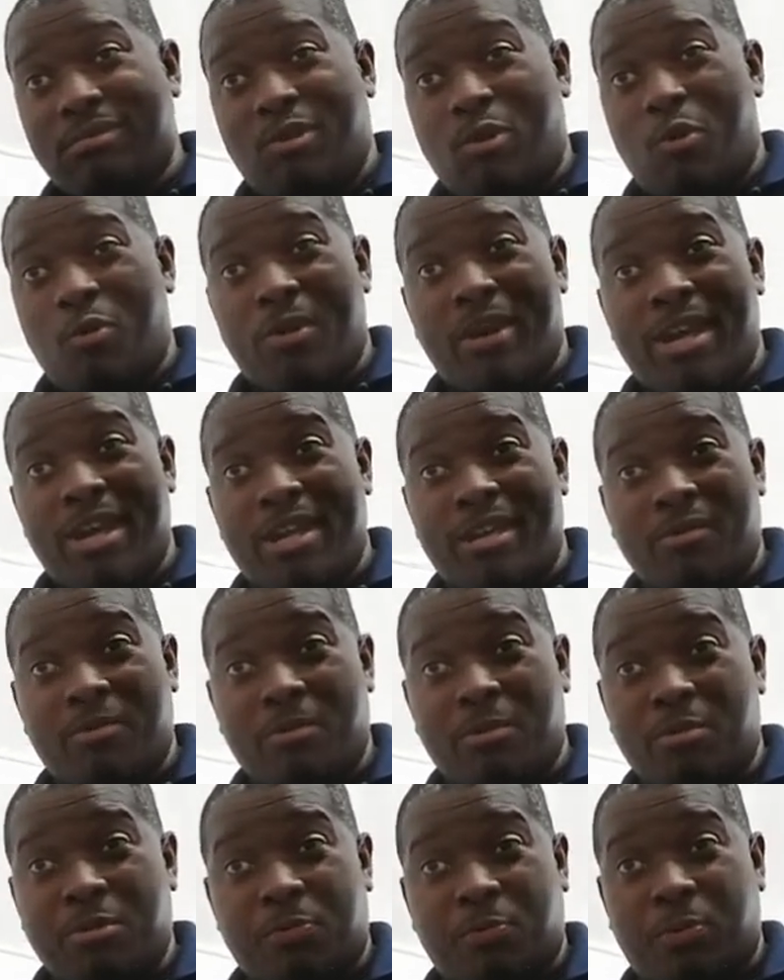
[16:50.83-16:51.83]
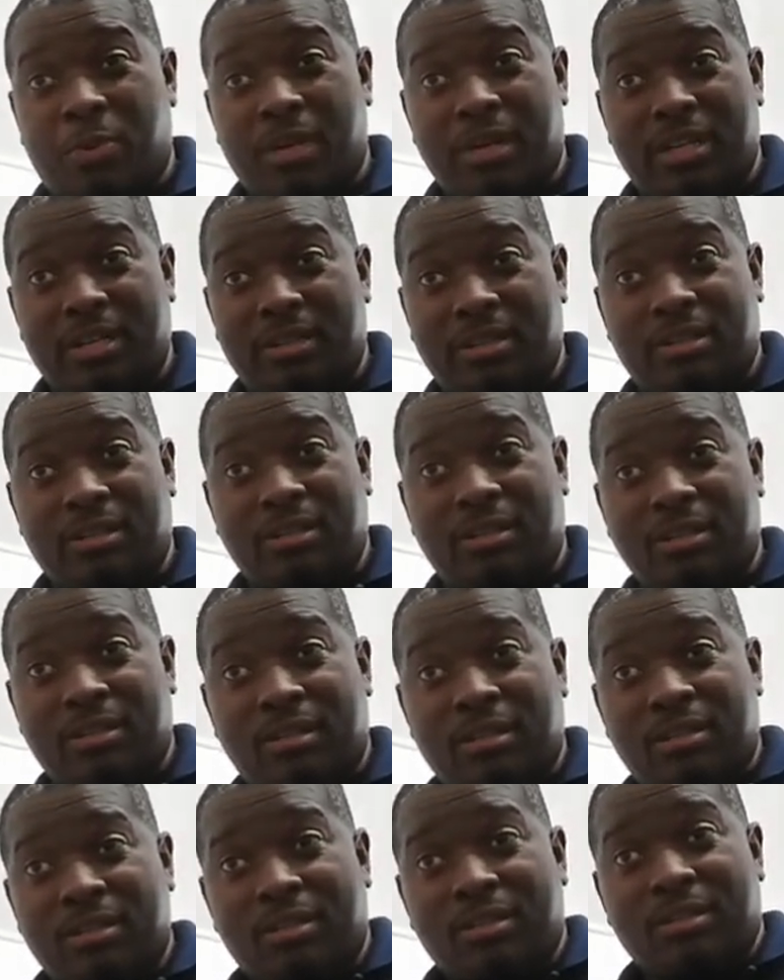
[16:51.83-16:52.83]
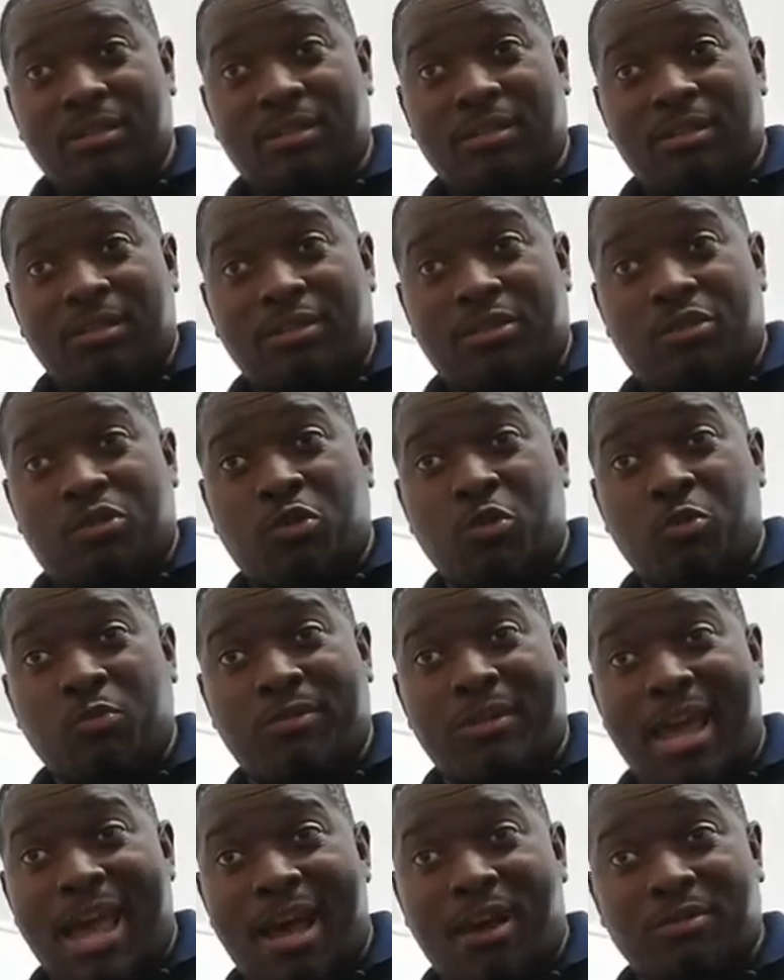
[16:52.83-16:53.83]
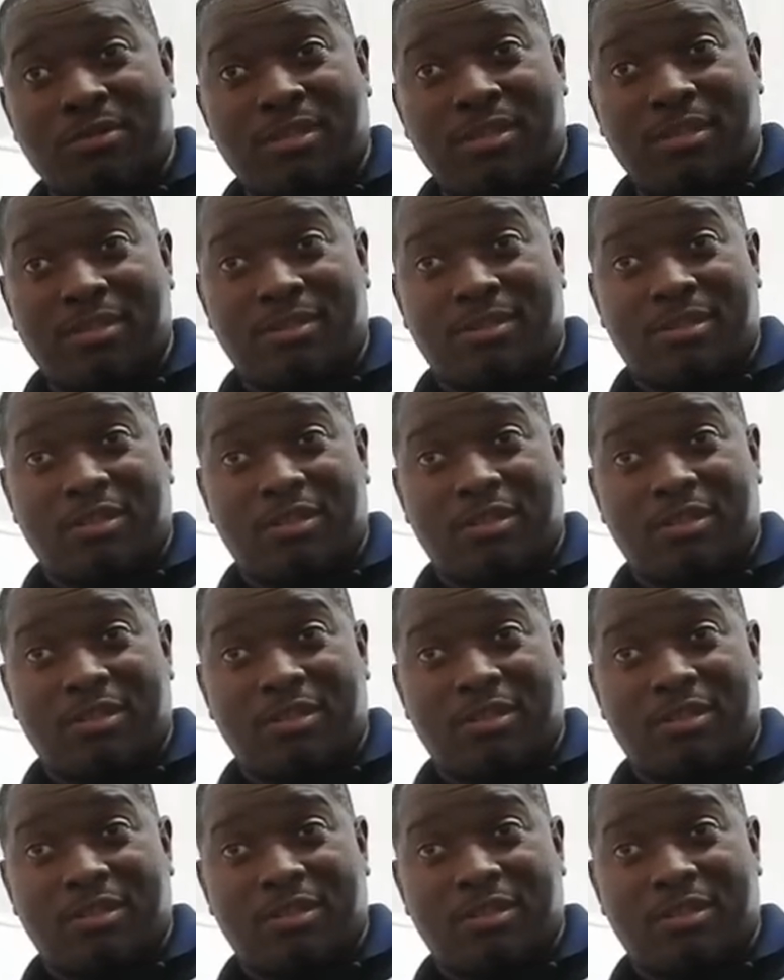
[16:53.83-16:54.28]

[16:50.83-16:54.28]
08. We was putting 2,000